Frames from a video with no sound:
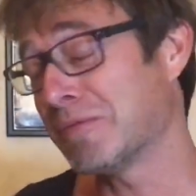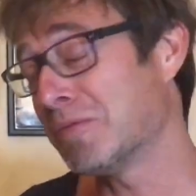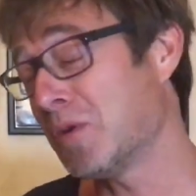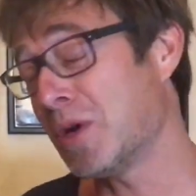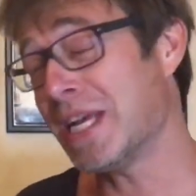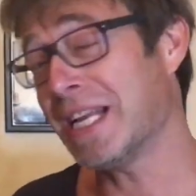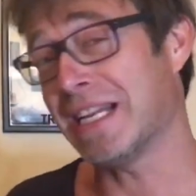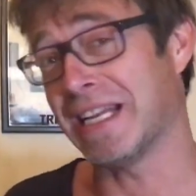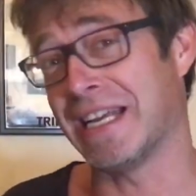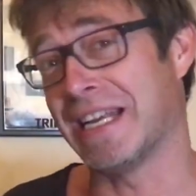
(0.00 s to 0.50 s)

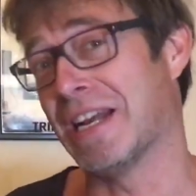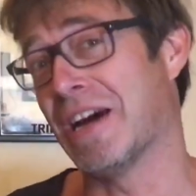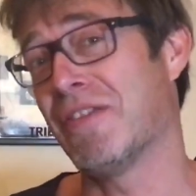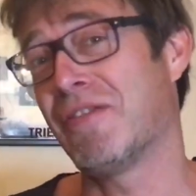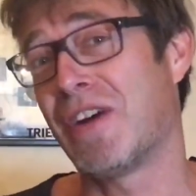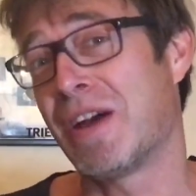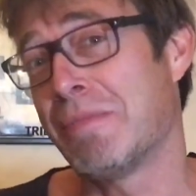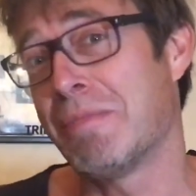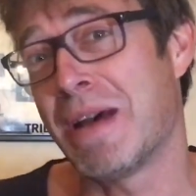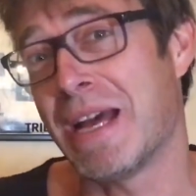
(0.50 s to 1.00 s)
Weirdly
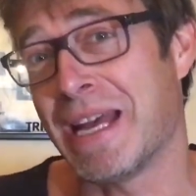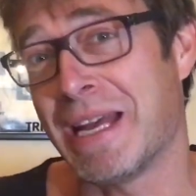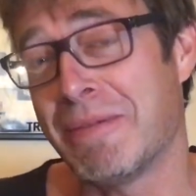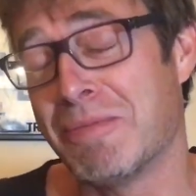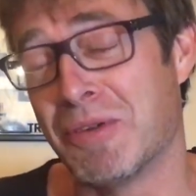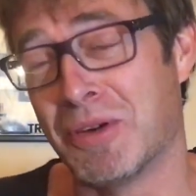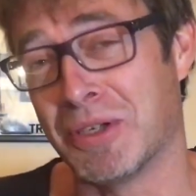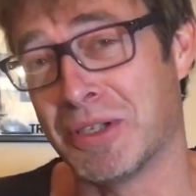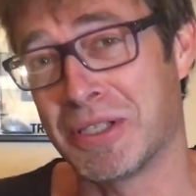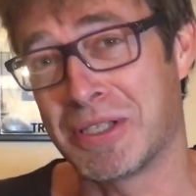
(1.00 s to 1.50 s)
enough, I met him
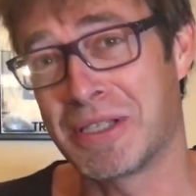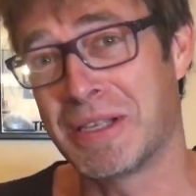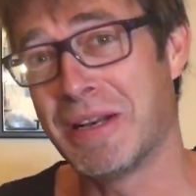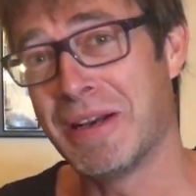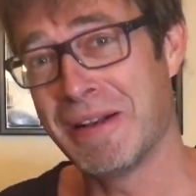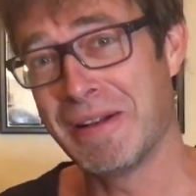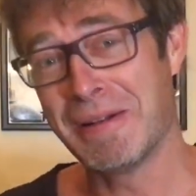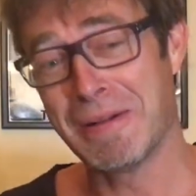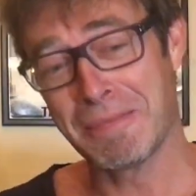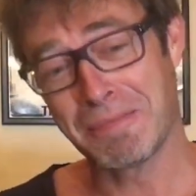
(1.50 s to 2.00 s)
once
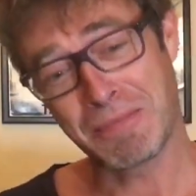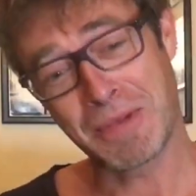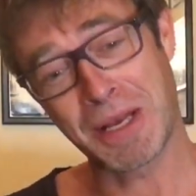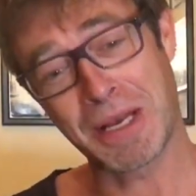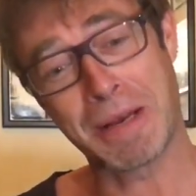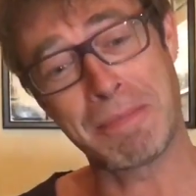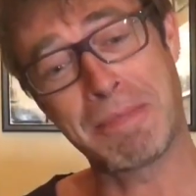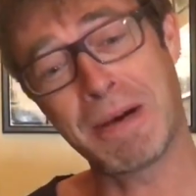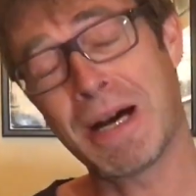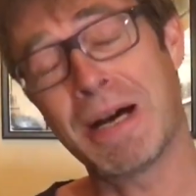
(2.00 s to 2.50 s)
in
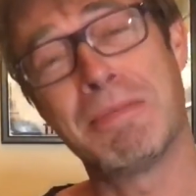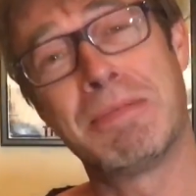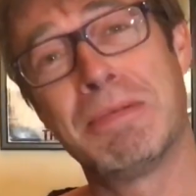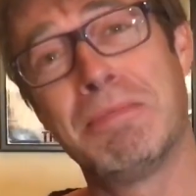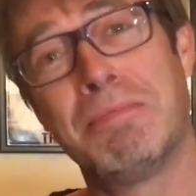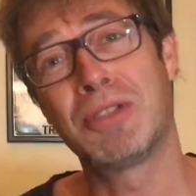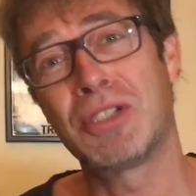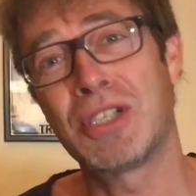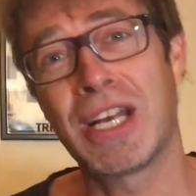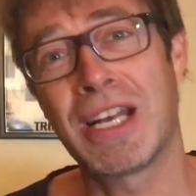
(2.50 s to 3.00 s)
a pub
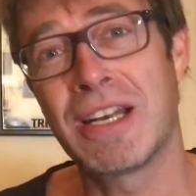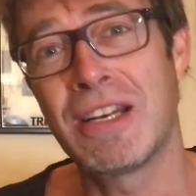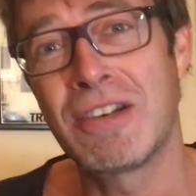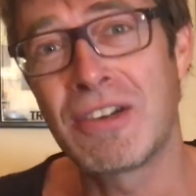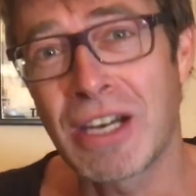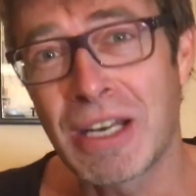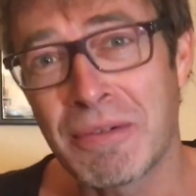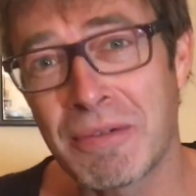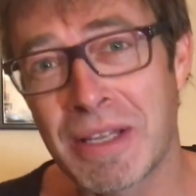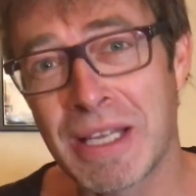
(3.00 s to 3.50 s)
shared a
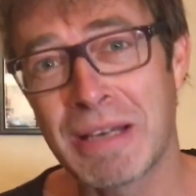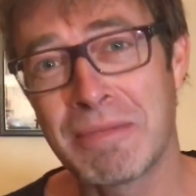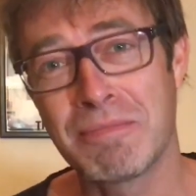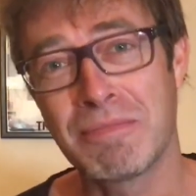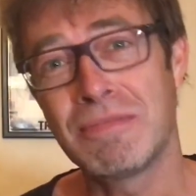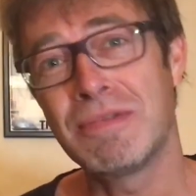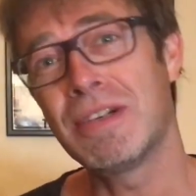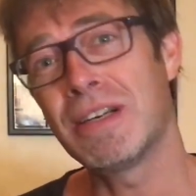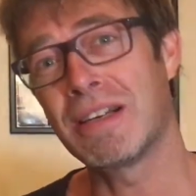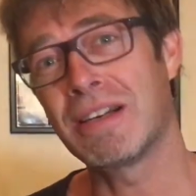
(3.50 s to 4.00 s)
drink with him.
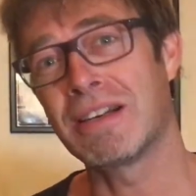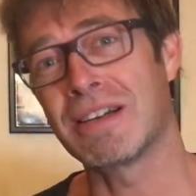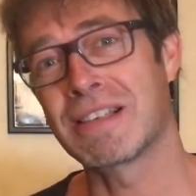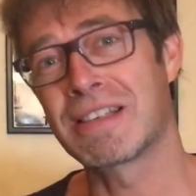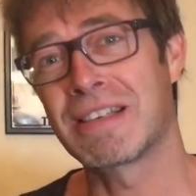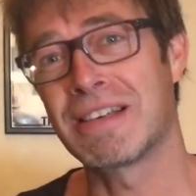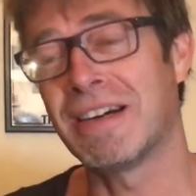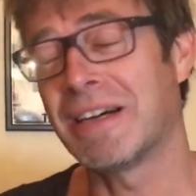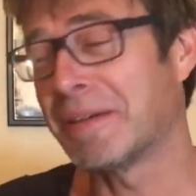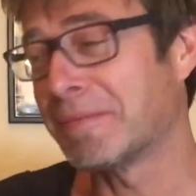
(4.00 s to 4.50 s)
Really nice
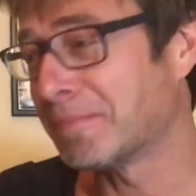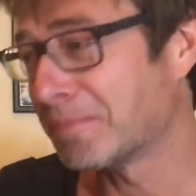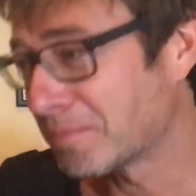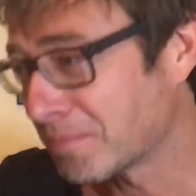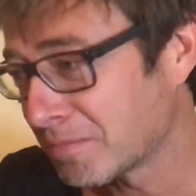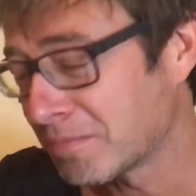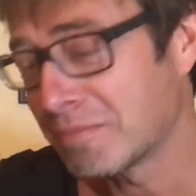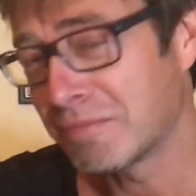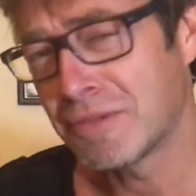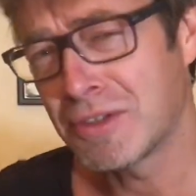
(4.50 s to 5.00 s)
guy.
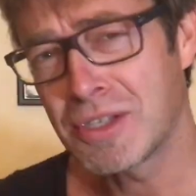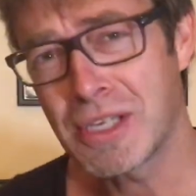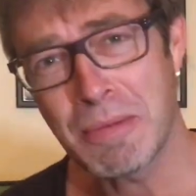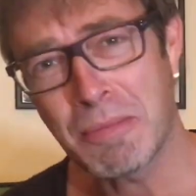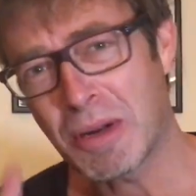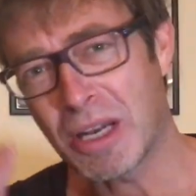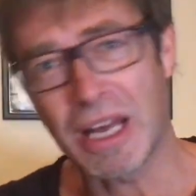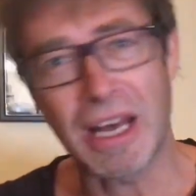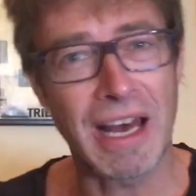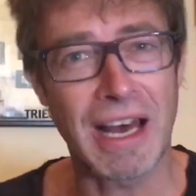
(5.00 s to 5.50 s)

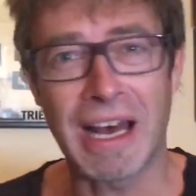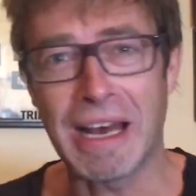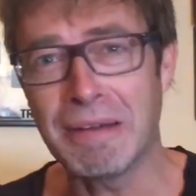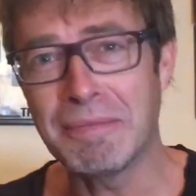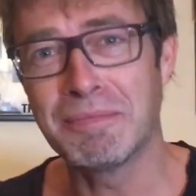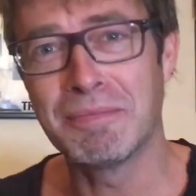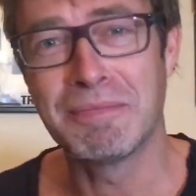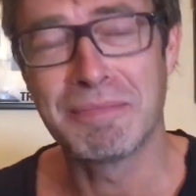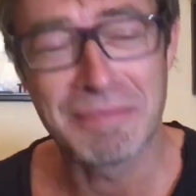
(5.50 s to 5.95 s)
Similar hair.